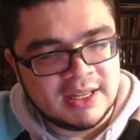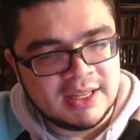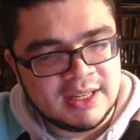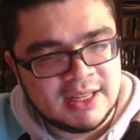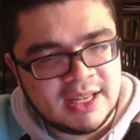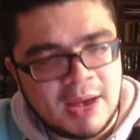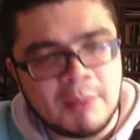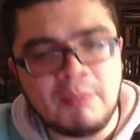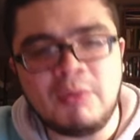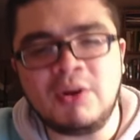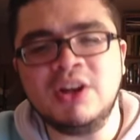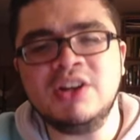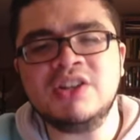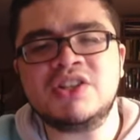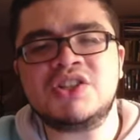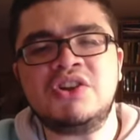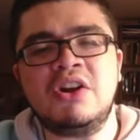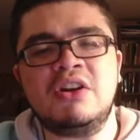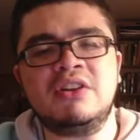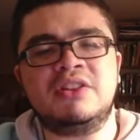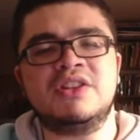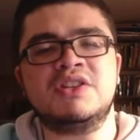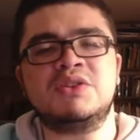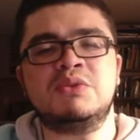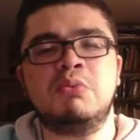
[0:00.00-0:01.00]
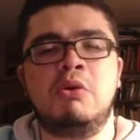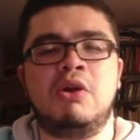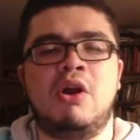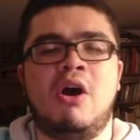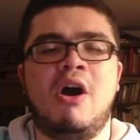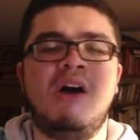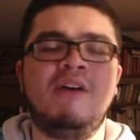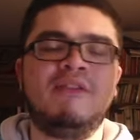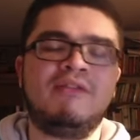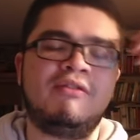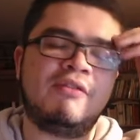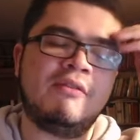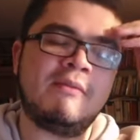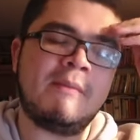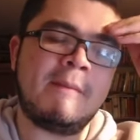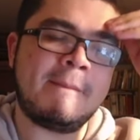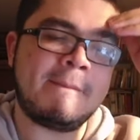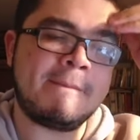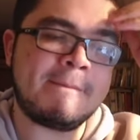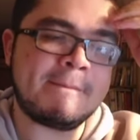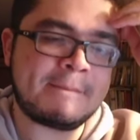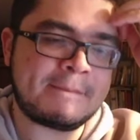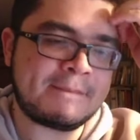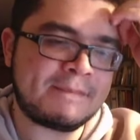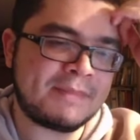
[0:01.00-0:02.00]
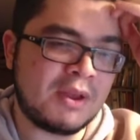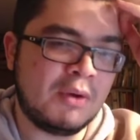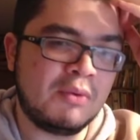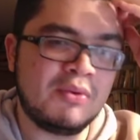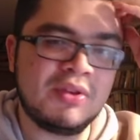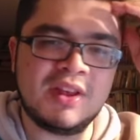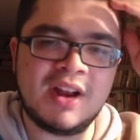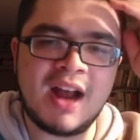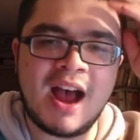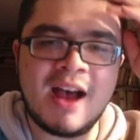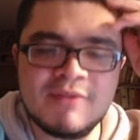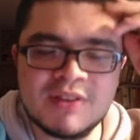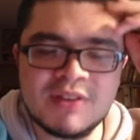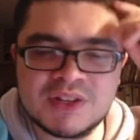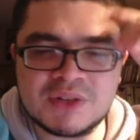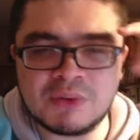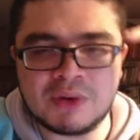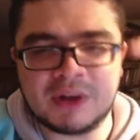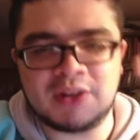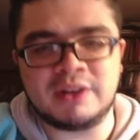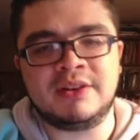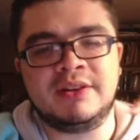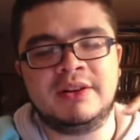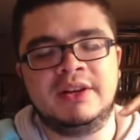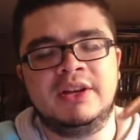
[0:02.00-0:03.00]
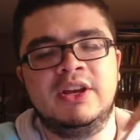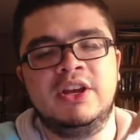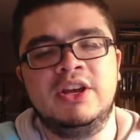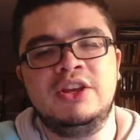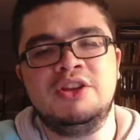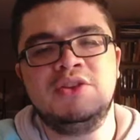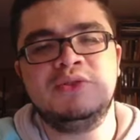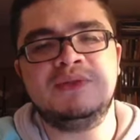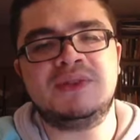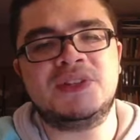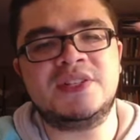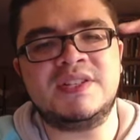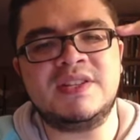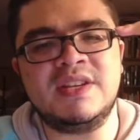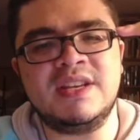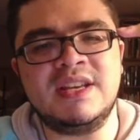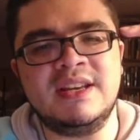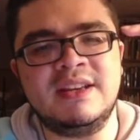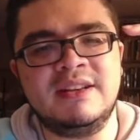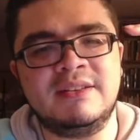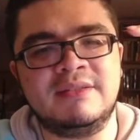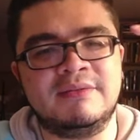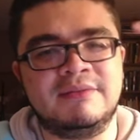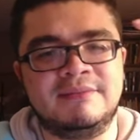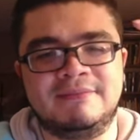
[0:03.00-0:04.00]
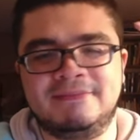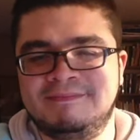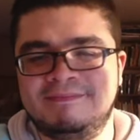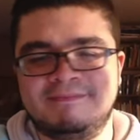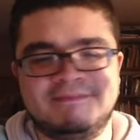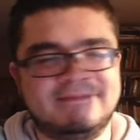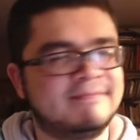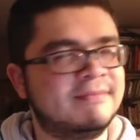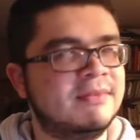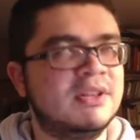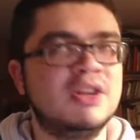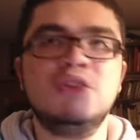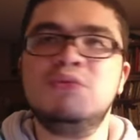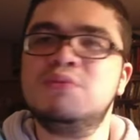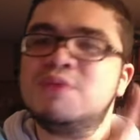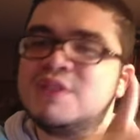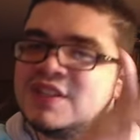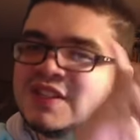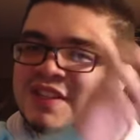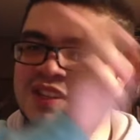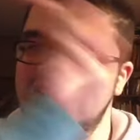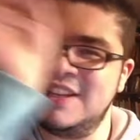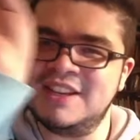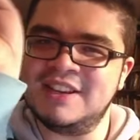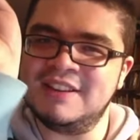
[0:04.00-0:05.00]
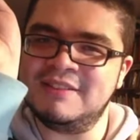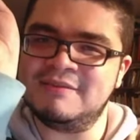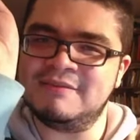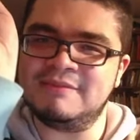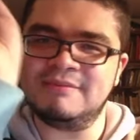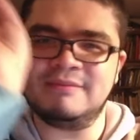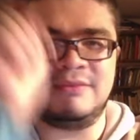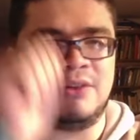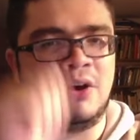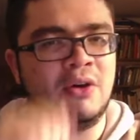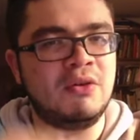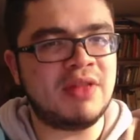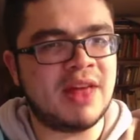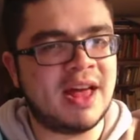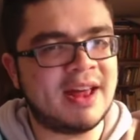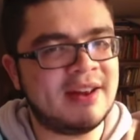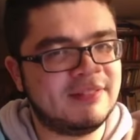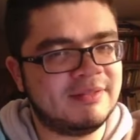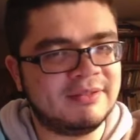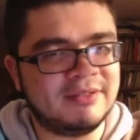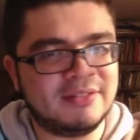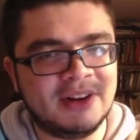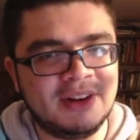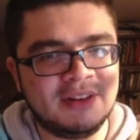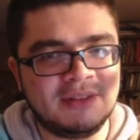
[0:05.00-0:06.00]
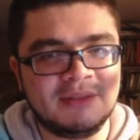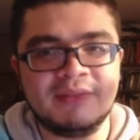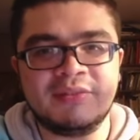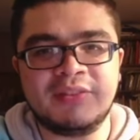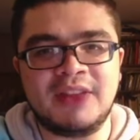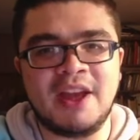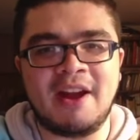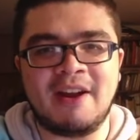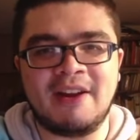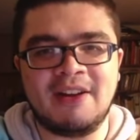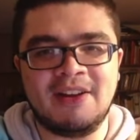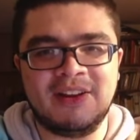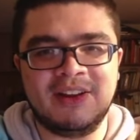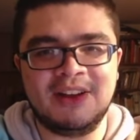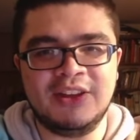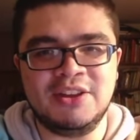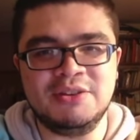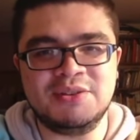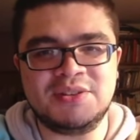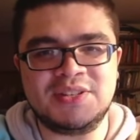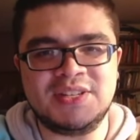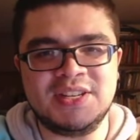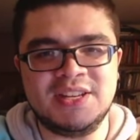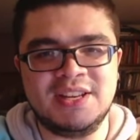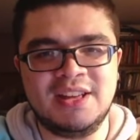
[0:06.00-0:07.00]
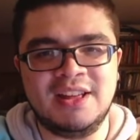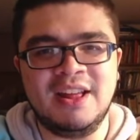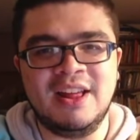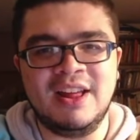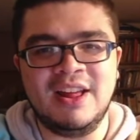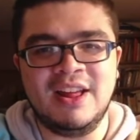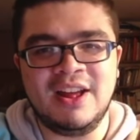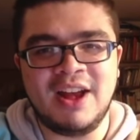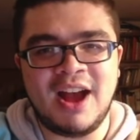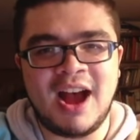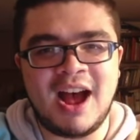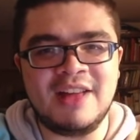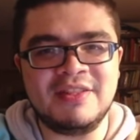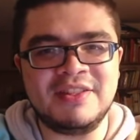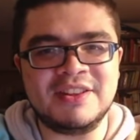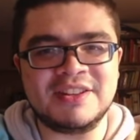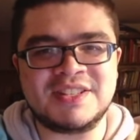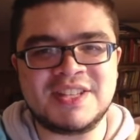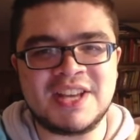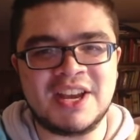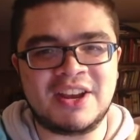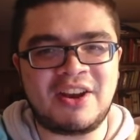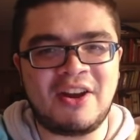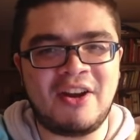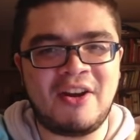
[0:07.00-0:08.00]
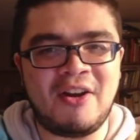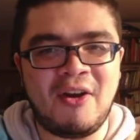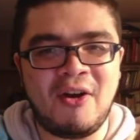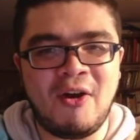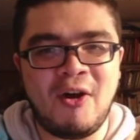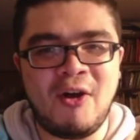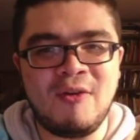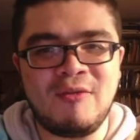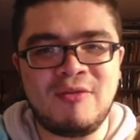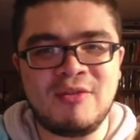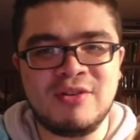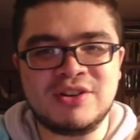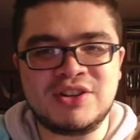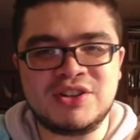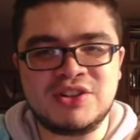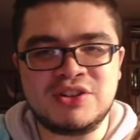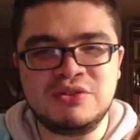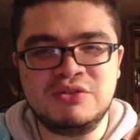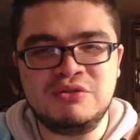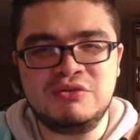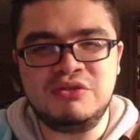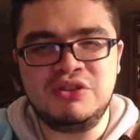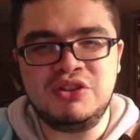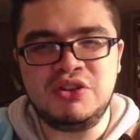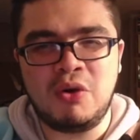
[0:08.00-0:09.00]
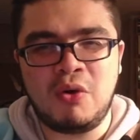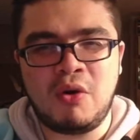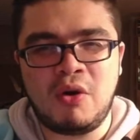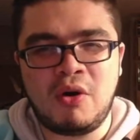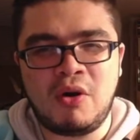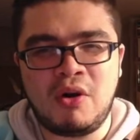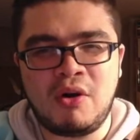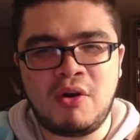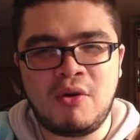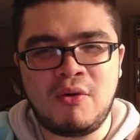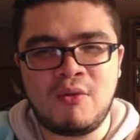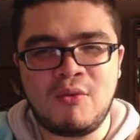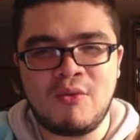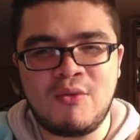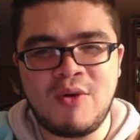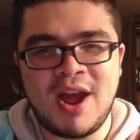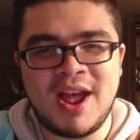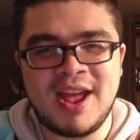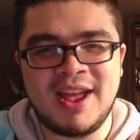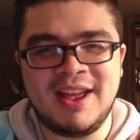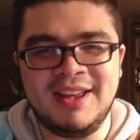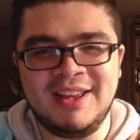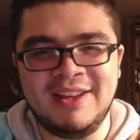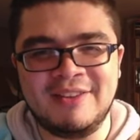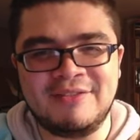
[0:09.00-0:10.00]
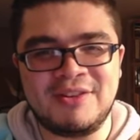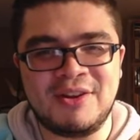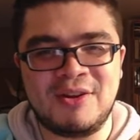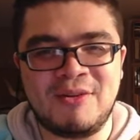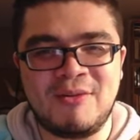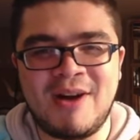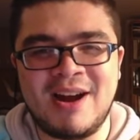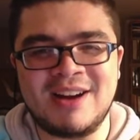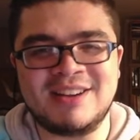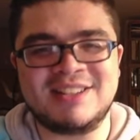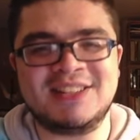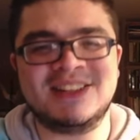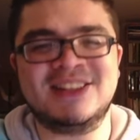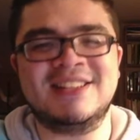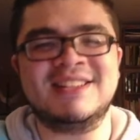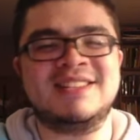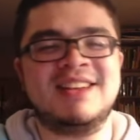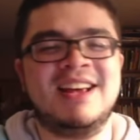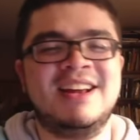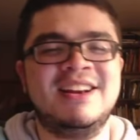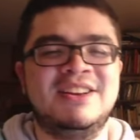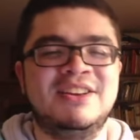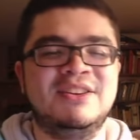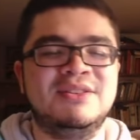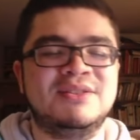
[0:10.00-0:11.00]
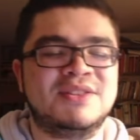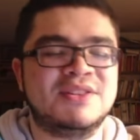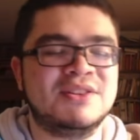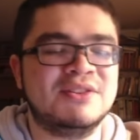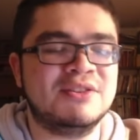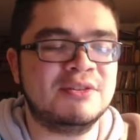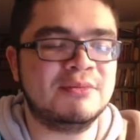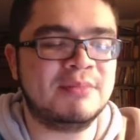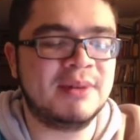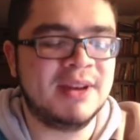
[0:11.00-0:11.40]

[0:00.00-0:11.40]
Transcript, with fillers: And we're going to start this one off with an obvious one. You see it. You see it. Hold on. There. You see it on the ticker over to your right if you're watching this on YouTube.